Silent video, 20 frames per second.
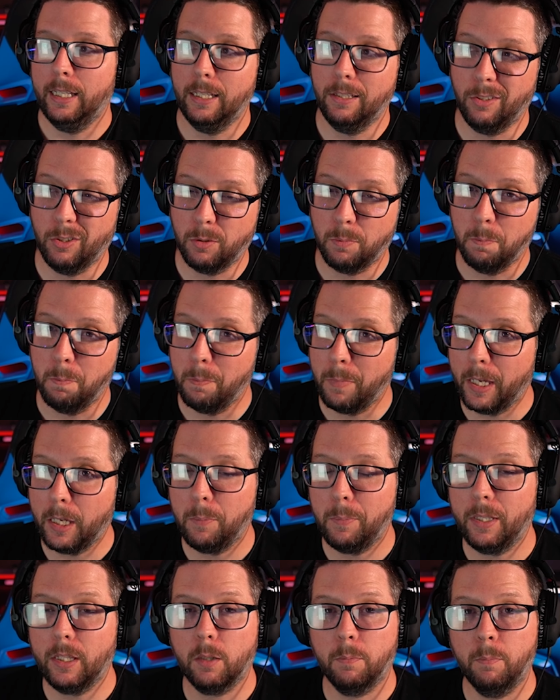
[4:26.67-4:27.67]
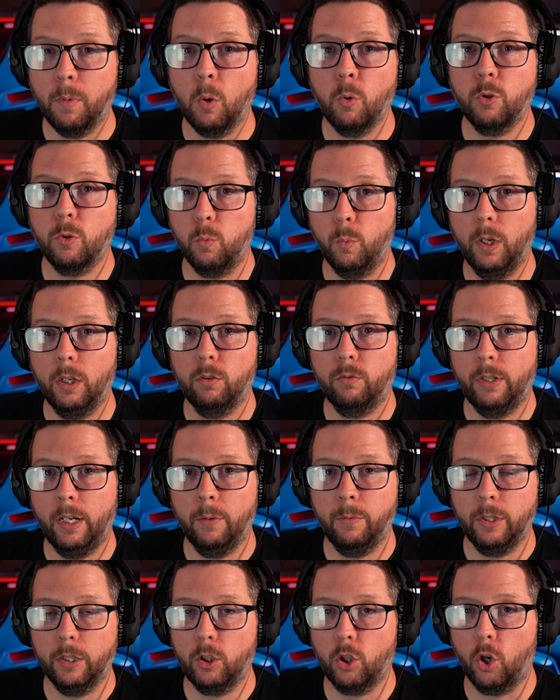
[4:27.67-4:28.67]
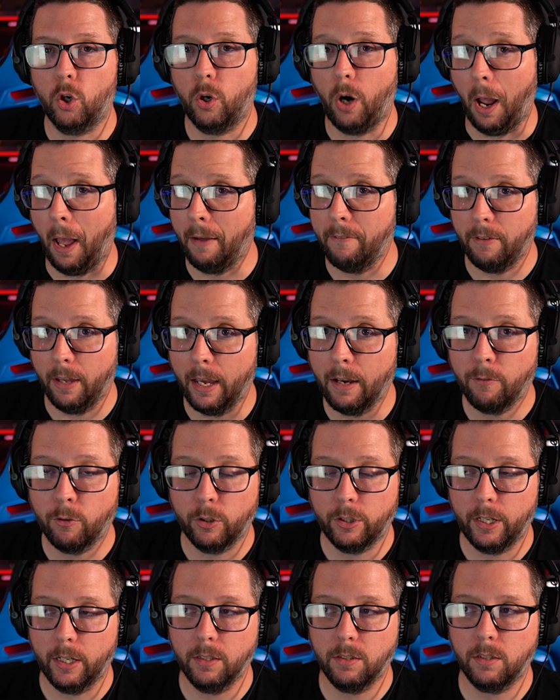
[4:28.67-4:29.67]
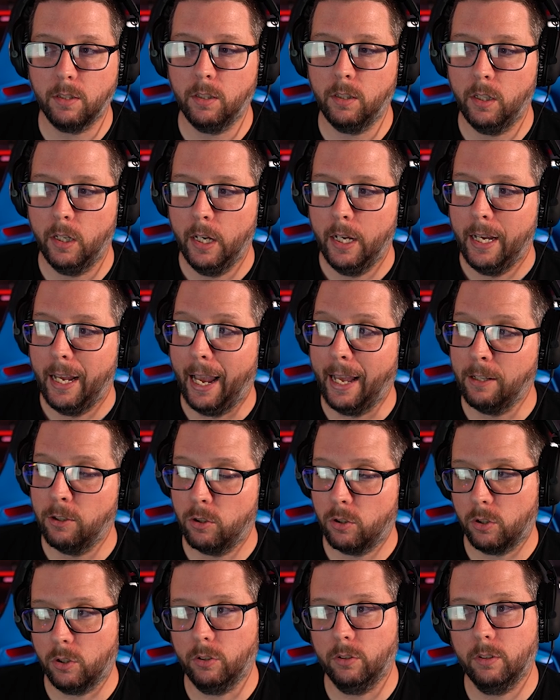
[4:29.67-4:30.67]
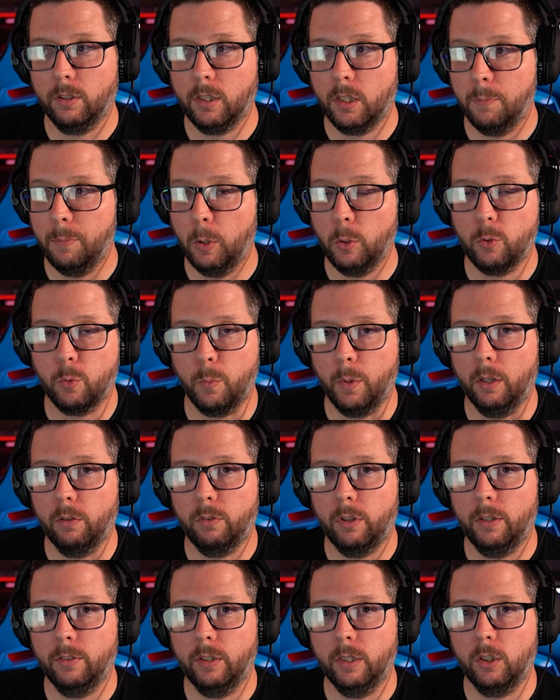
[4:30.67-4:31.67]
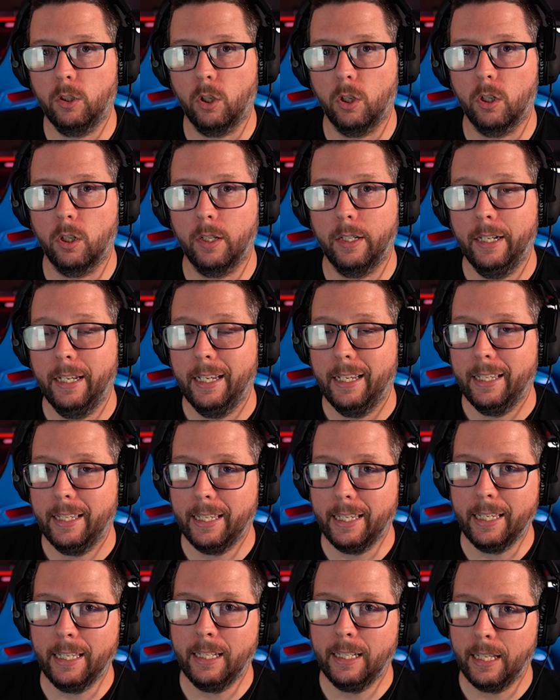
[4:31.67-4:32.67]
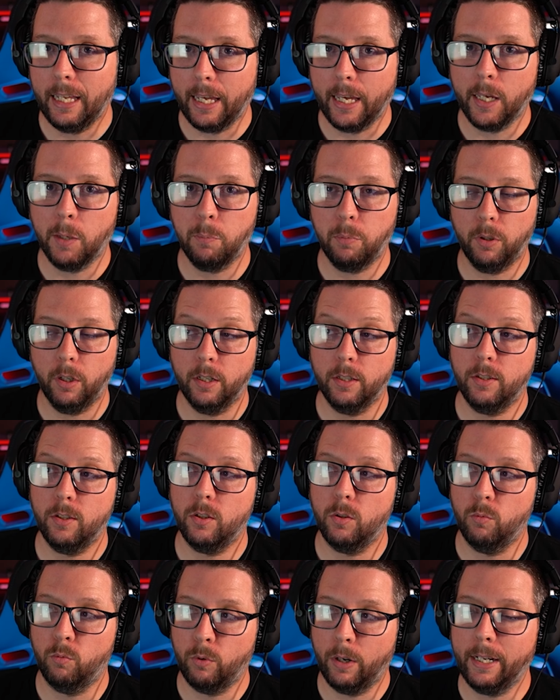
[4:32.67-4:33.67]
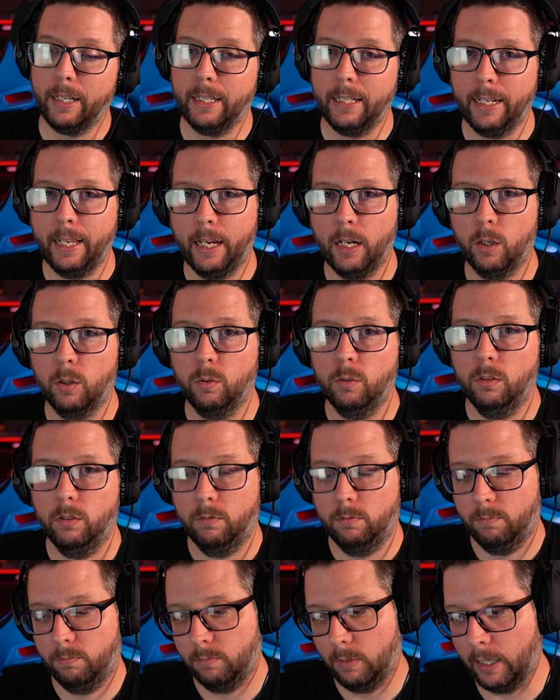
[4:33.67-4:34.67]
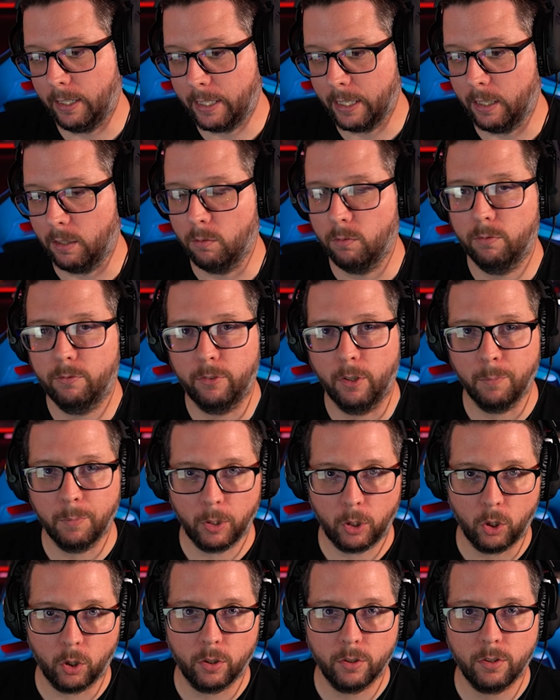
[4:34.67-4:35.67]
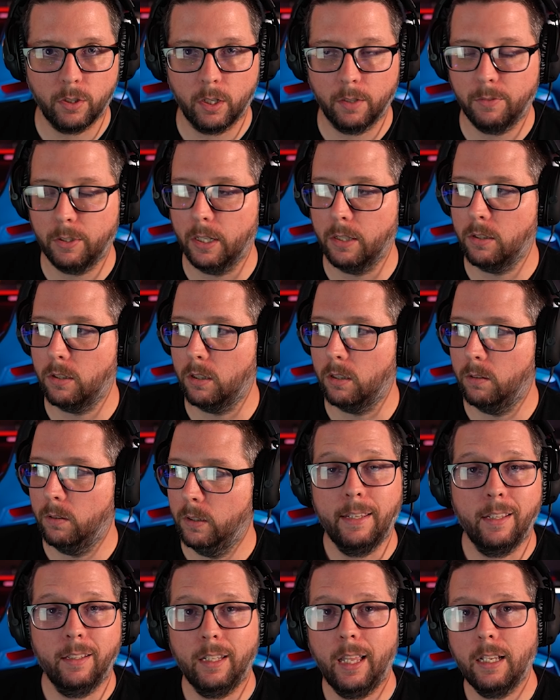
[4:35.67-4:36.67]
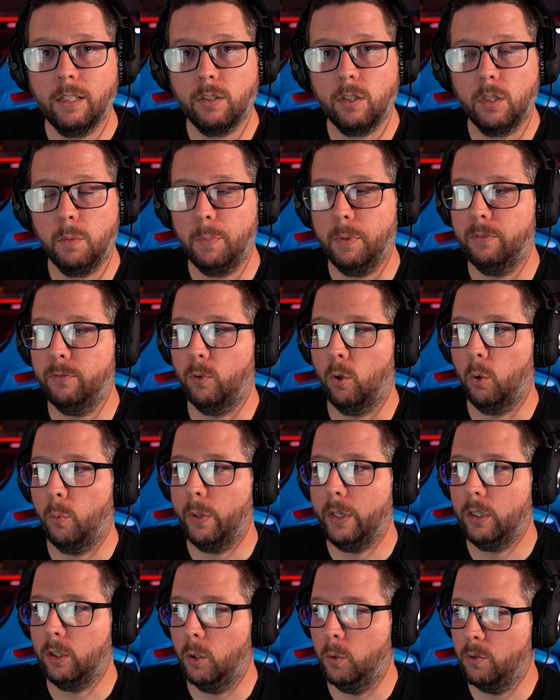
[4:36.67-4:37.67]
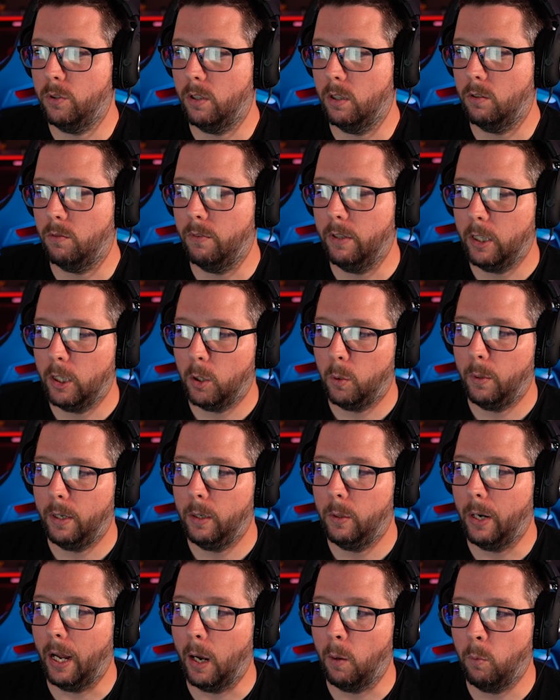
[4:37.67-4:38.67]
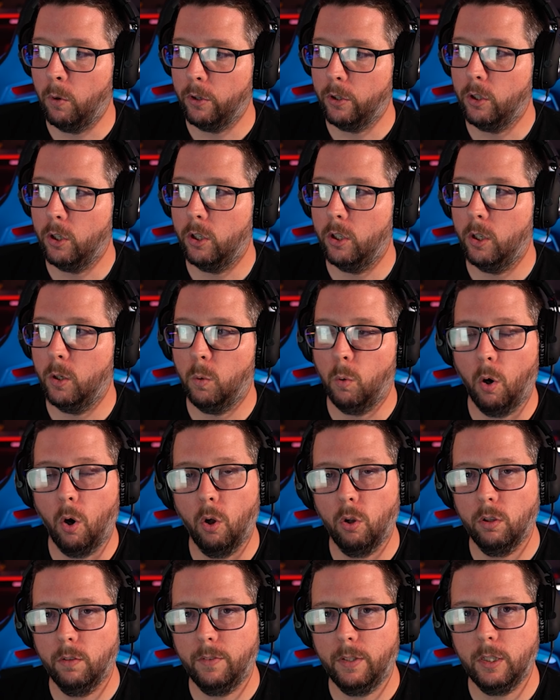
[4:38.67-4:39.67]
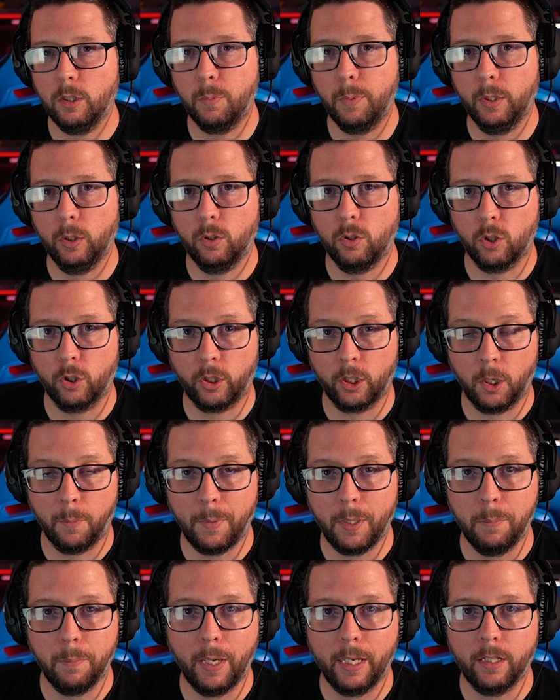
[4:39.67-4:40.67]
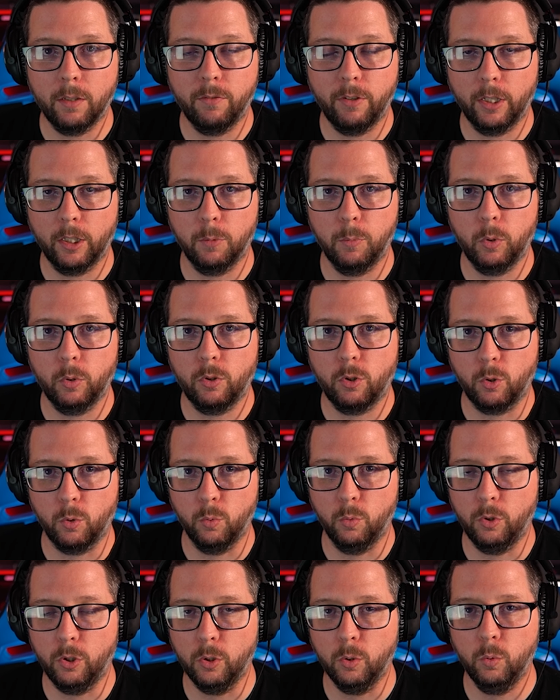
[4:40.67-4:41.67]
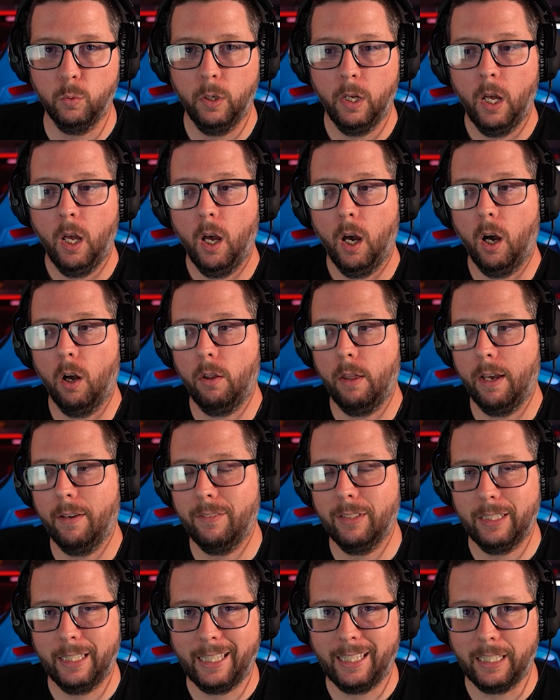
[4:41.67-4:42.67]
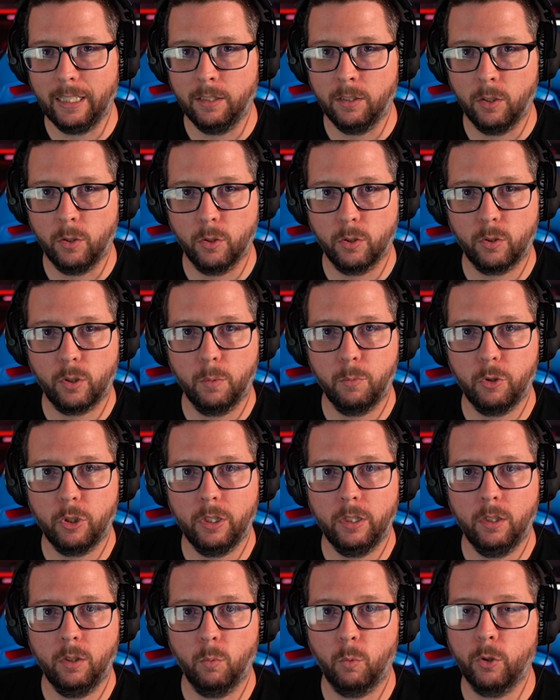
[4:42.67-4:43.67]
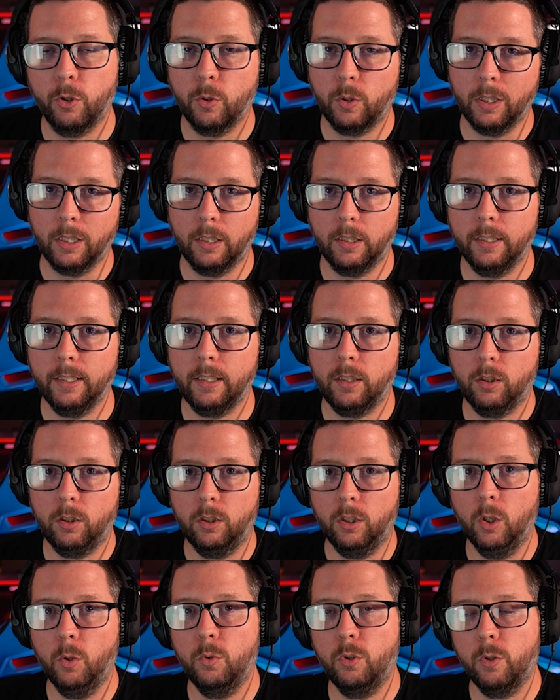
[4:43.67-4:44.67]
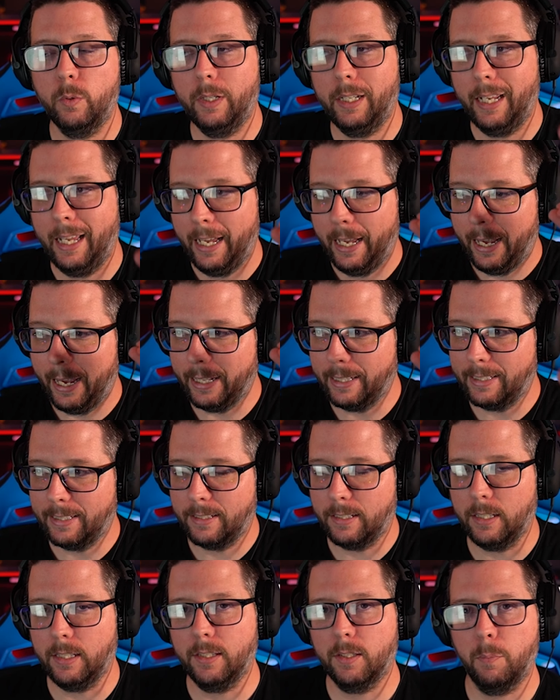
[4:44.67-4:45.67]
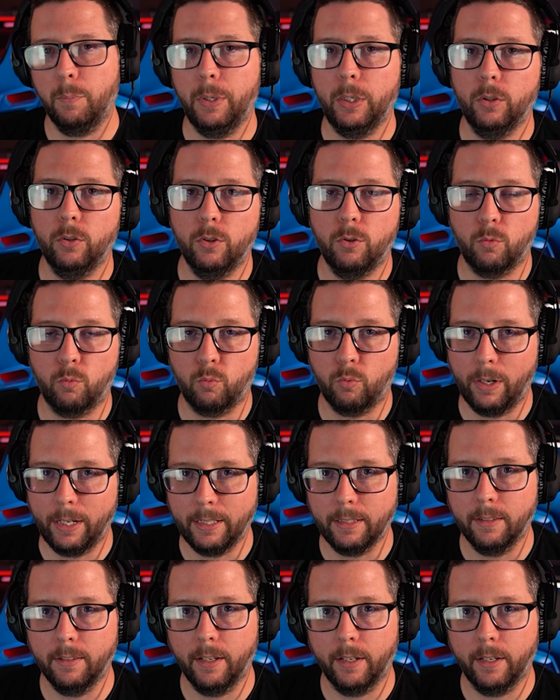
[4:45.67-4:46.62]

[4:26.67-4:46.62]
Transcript: This is maybe the most well-rounded car I've ever tested, and certainly the most well-rounded car in A+ right now Again, from the cars that I've tested. And then lastly, before we close this video out, I want you to know all of these builds are going to be made available to you. I'll have a link in the description where you can click, go to it, and see the builds right